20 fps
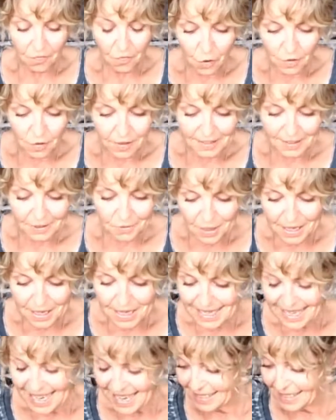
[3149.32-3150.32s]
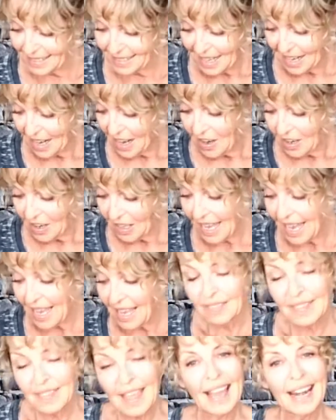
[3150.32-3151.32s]
this weekend.
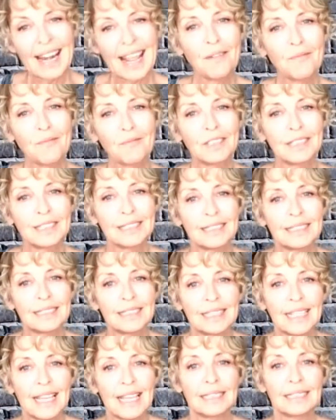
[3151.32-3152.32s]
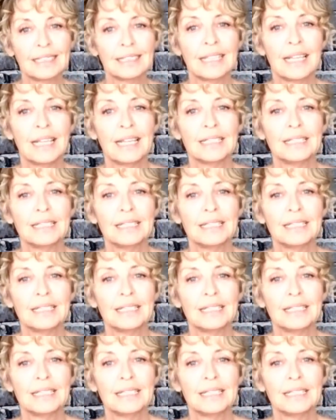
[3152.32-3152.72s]
Okay, that emphasis says